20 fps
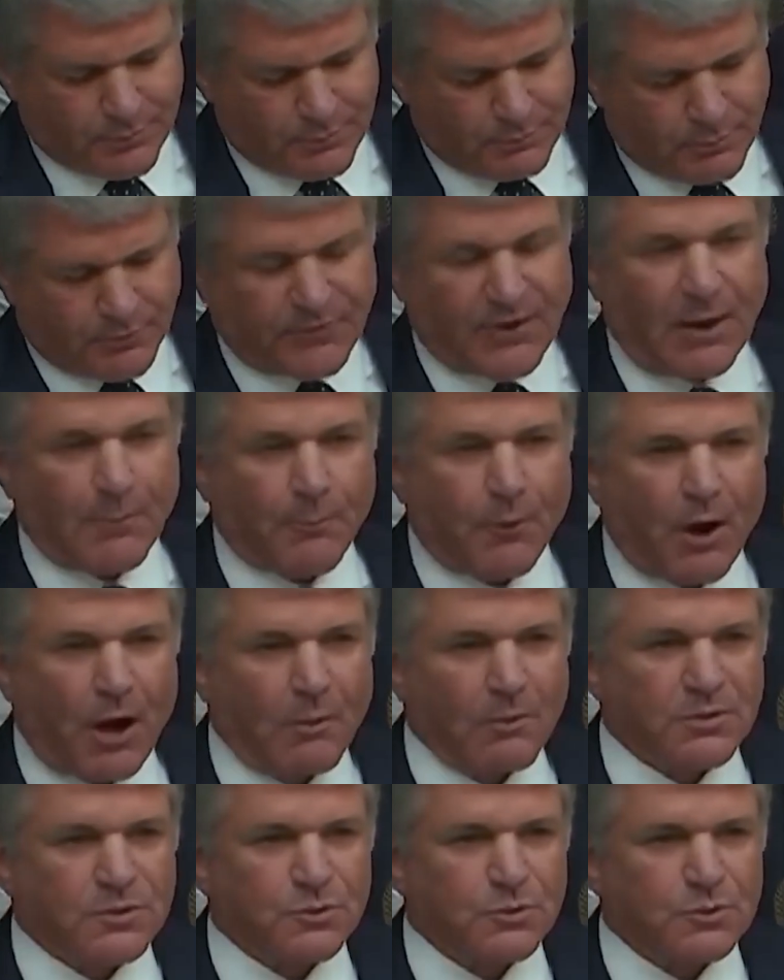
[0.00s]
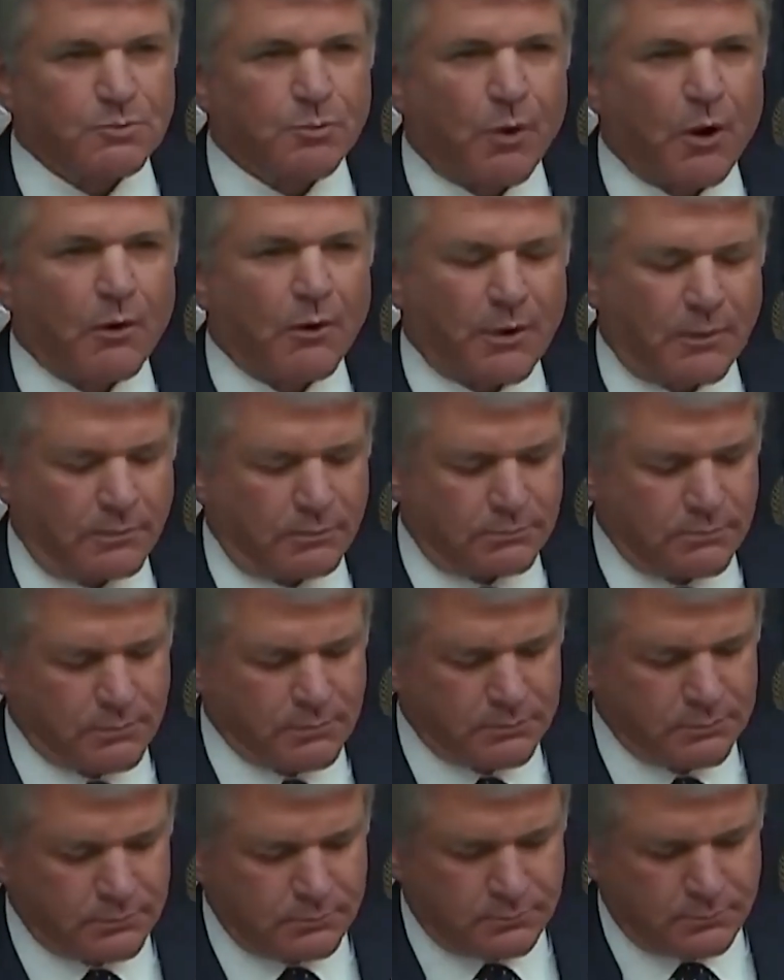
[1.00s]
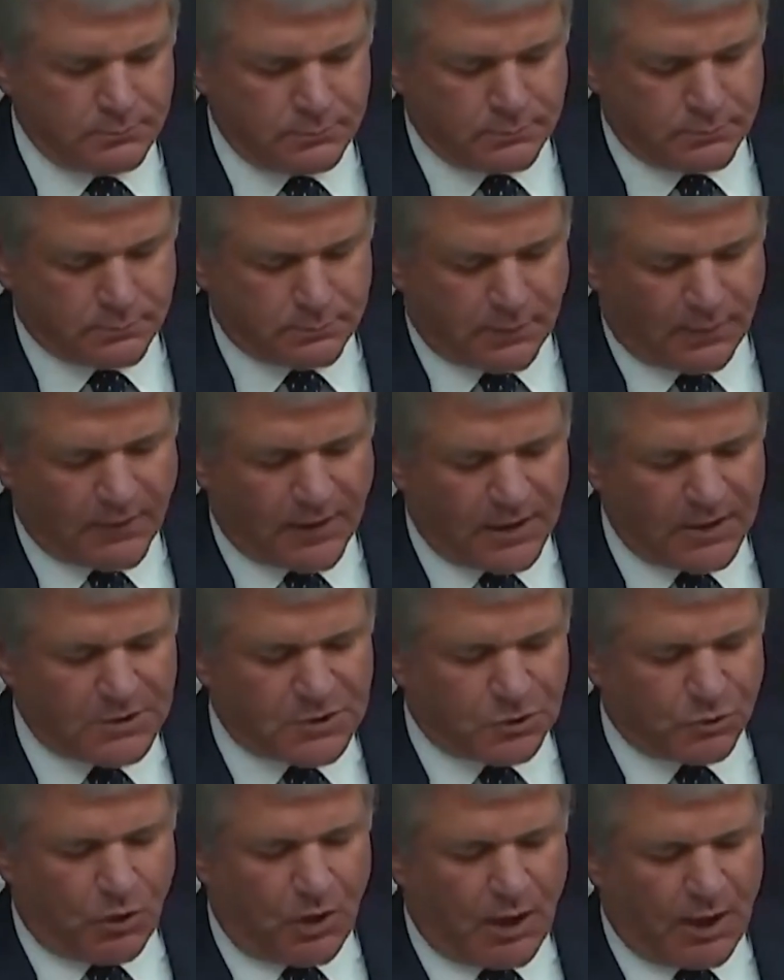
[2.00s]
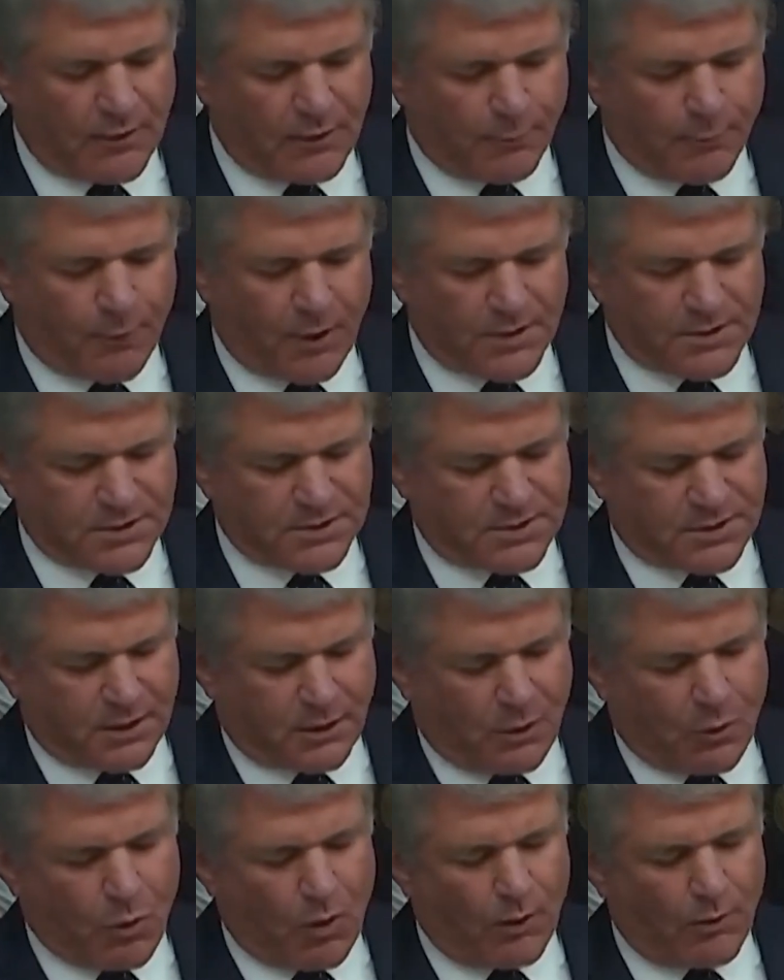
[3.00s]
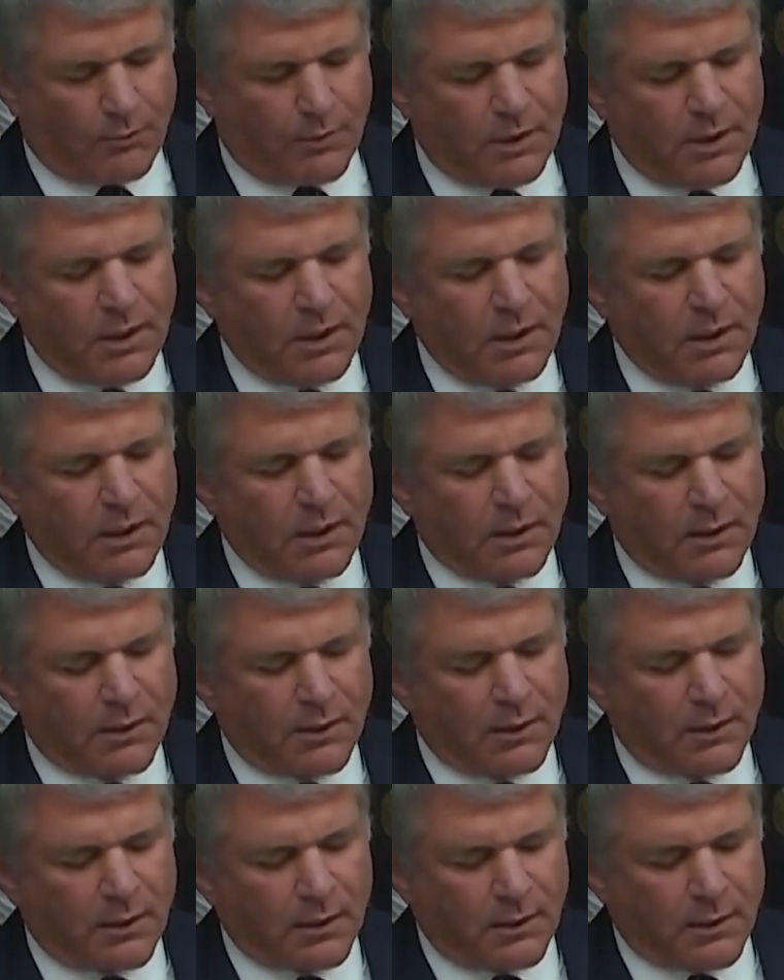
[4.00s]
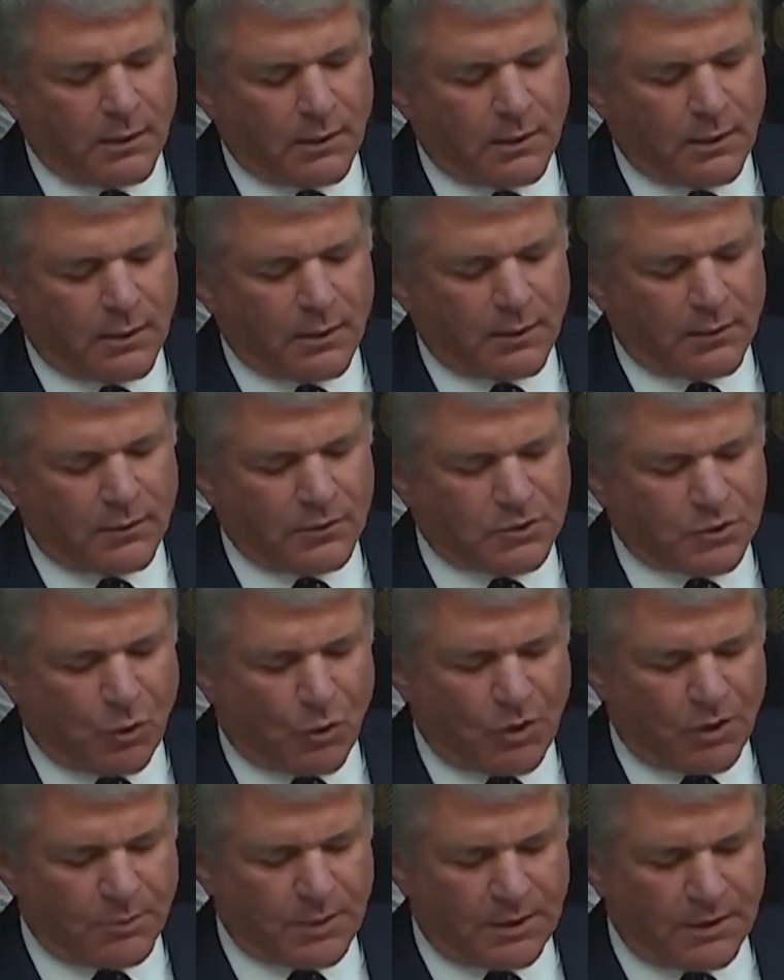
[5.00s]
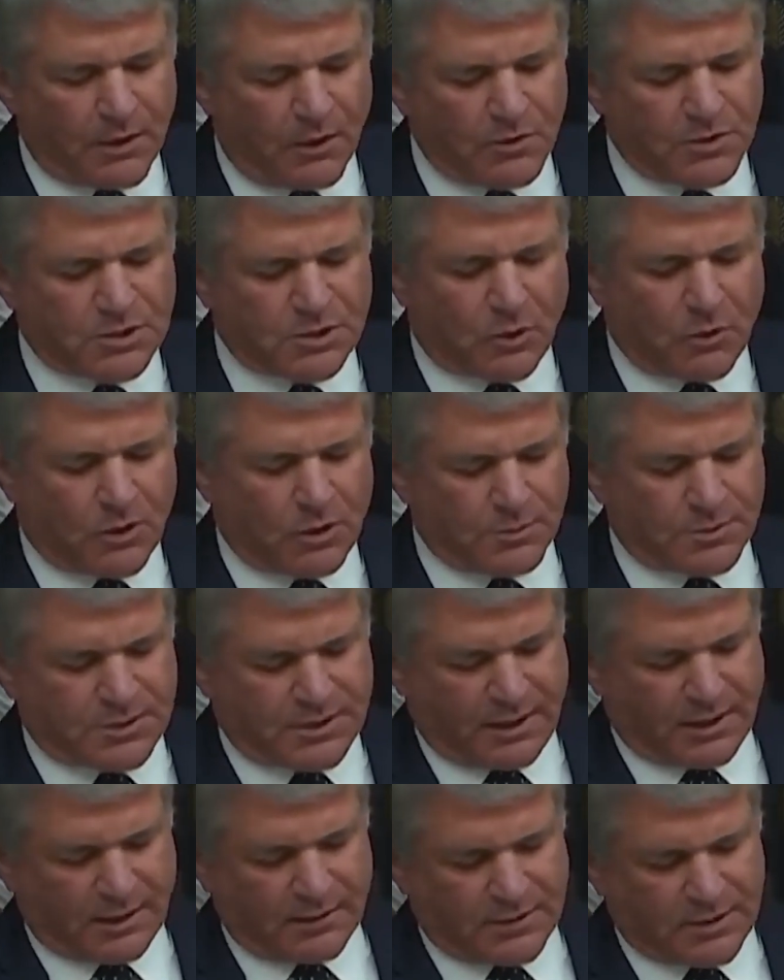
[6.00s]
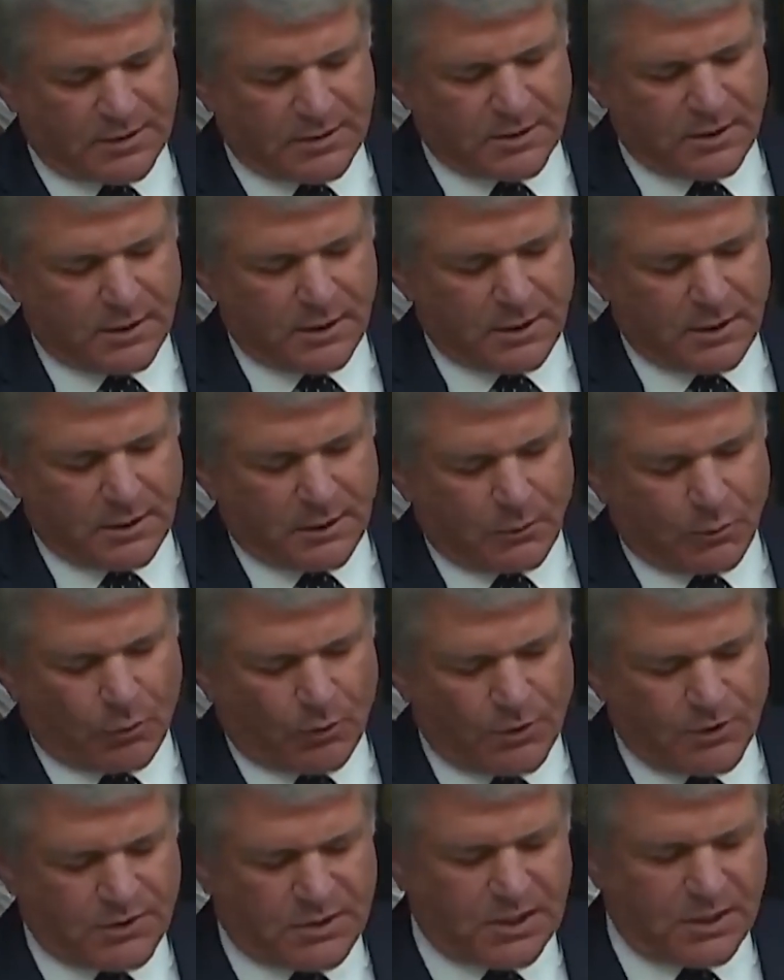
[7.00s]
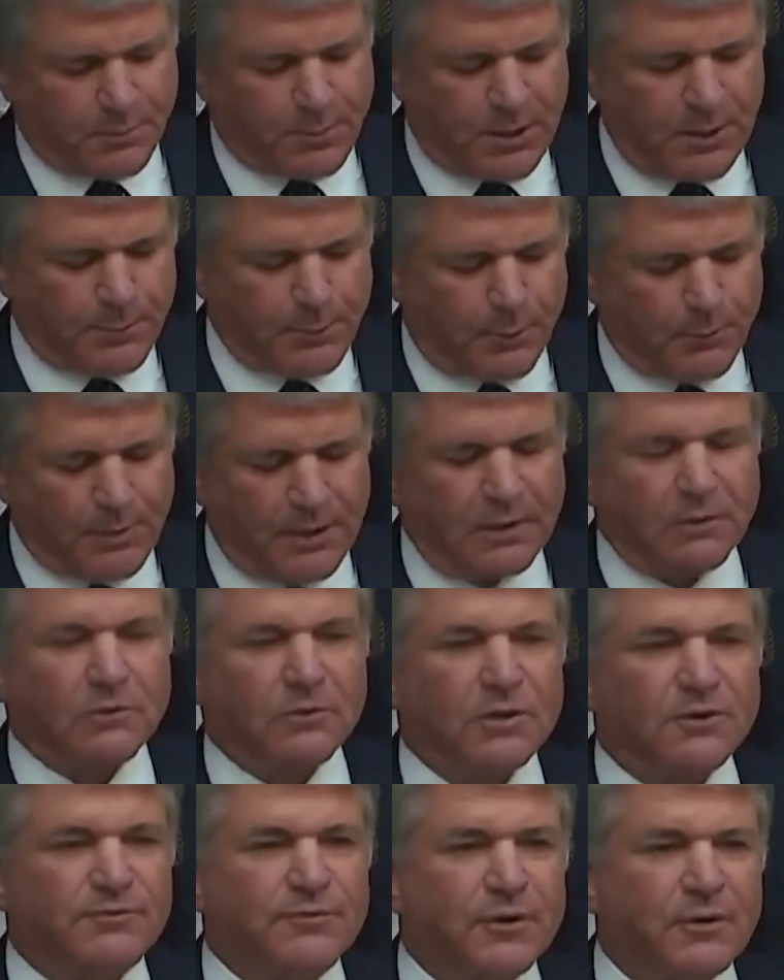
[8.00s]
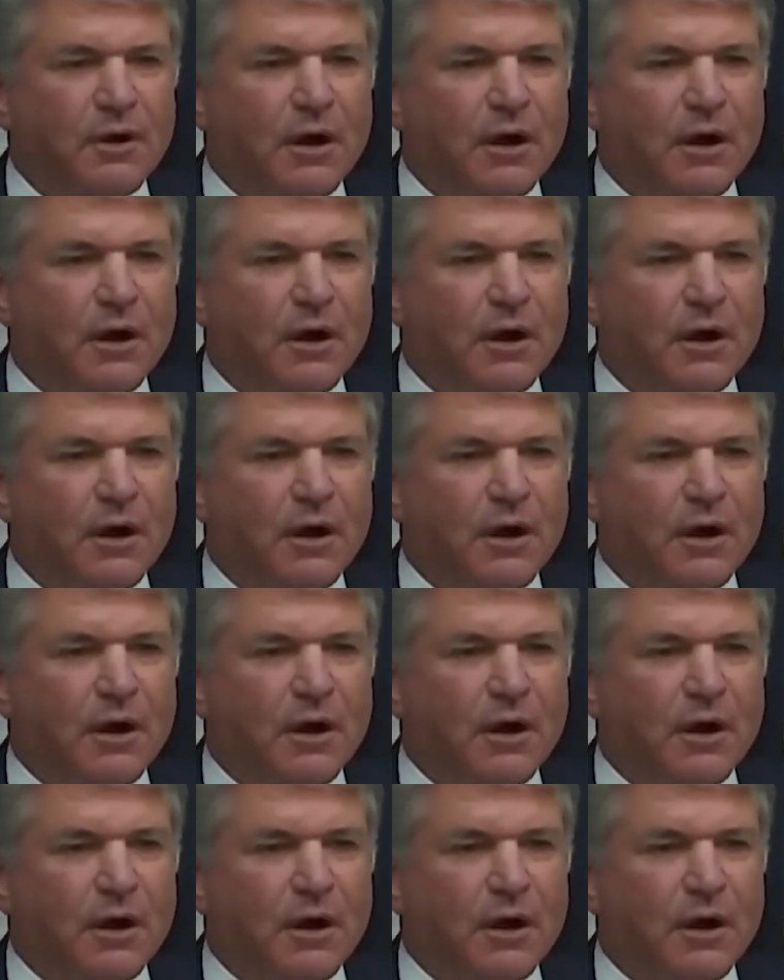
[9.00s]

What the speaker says: But that promise was broken. And then in July, the president said, quote, "There's going to be no circumstance where you see people being lifted